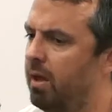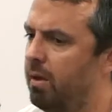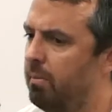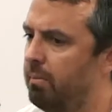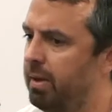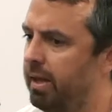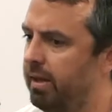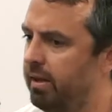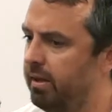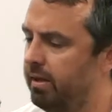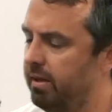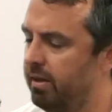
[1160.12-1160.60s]

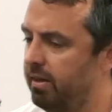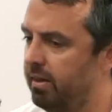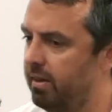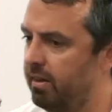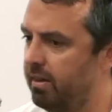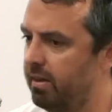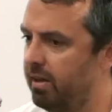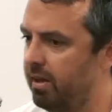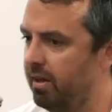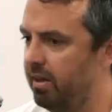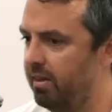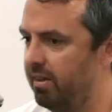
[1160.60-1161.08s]

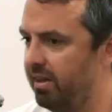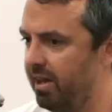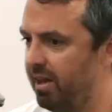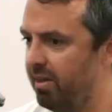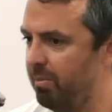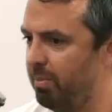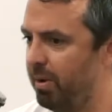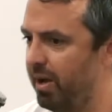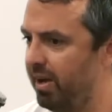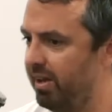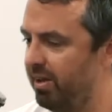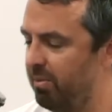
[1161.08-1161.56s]
The
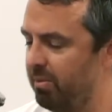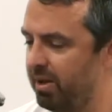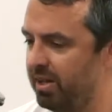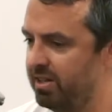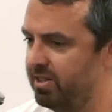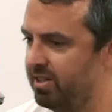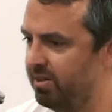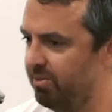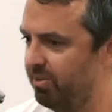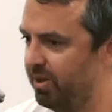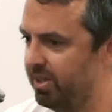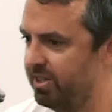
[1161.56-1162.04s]
other part you
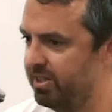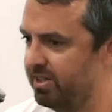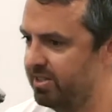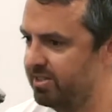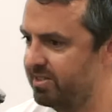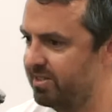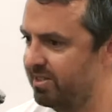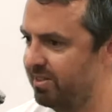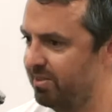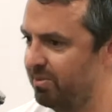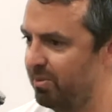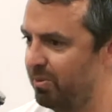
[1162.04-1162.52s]
mentioned, which
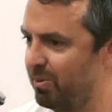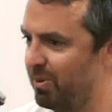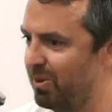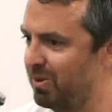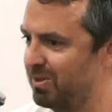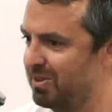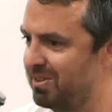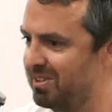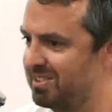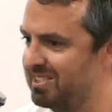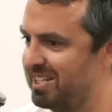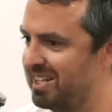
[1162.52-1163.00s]

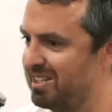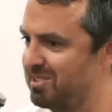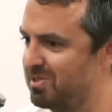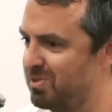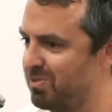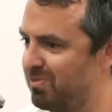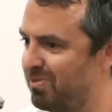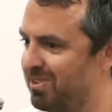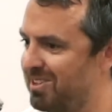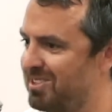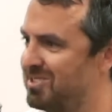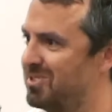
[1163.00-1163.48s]

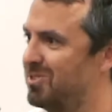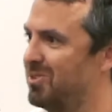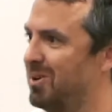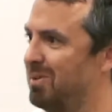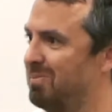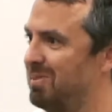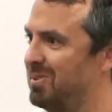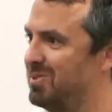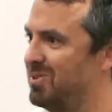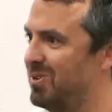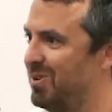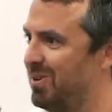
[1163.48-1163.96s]
seems
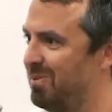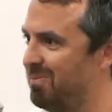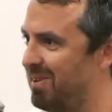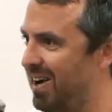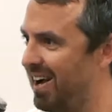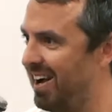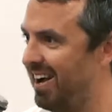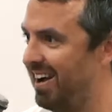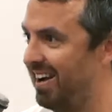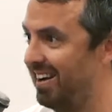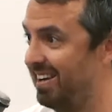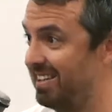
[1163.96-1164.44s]
extremely true to
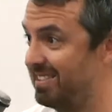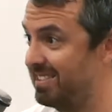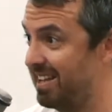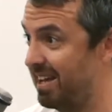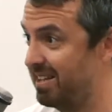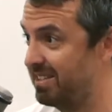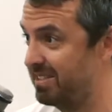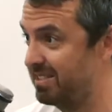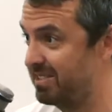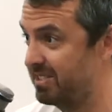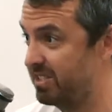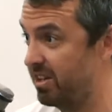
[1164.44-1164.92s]
my heart, is
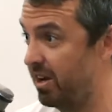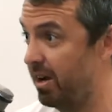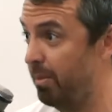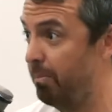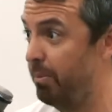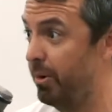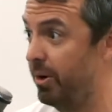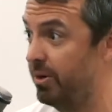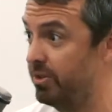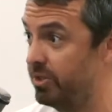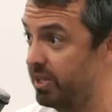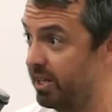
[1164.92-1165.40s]
that
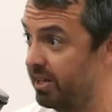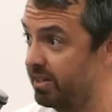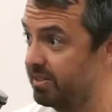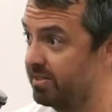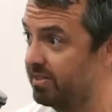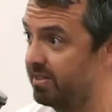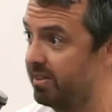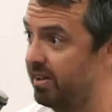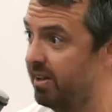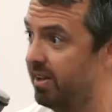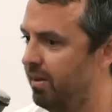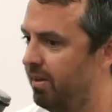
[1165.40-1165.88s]
side
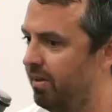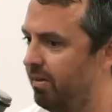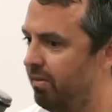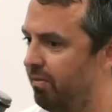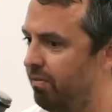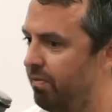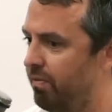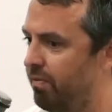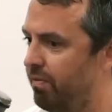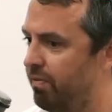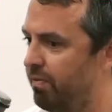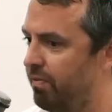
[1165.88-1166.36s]
projects.
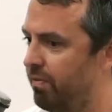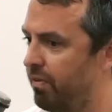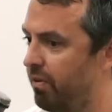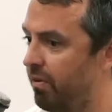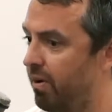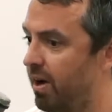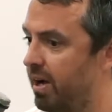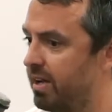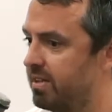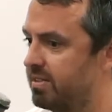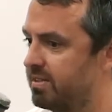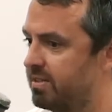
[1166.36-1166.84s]

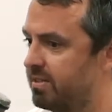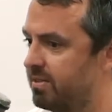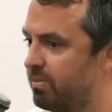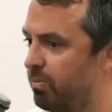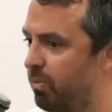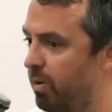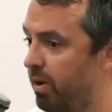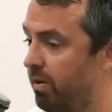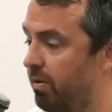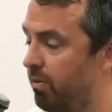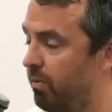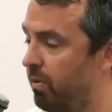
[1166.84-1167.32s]
For us,
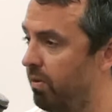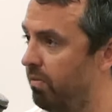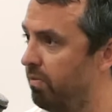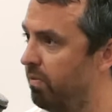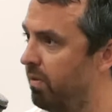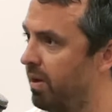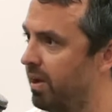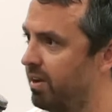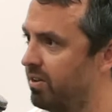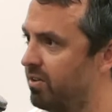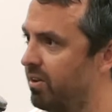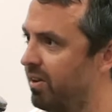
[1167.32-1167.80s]

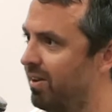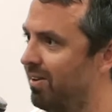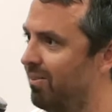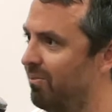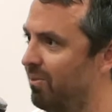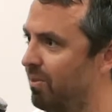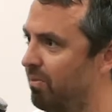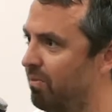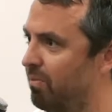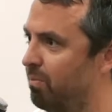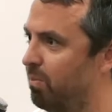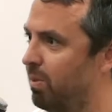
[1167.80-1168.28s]

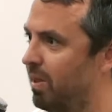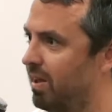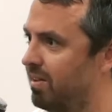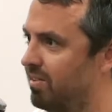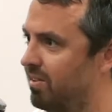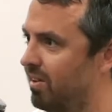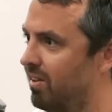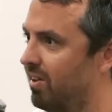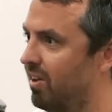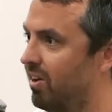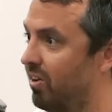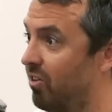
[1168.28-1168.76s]
we've
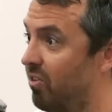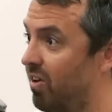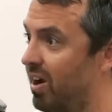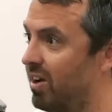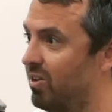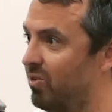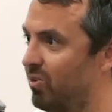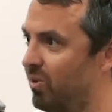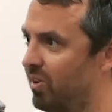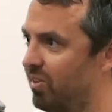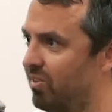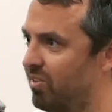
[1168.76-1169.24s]
placed a lot of
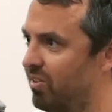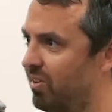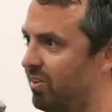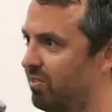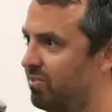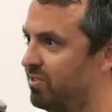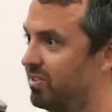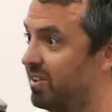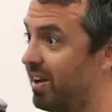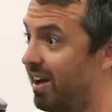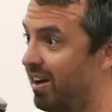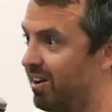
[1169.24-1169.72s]
graduates that
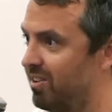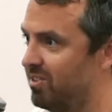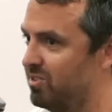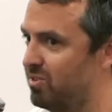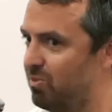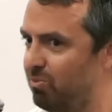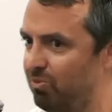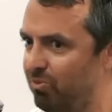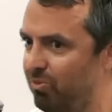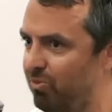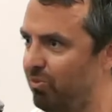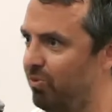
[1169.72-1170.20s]
have started on
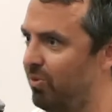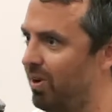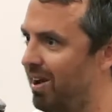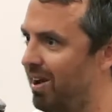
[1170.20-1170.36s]
some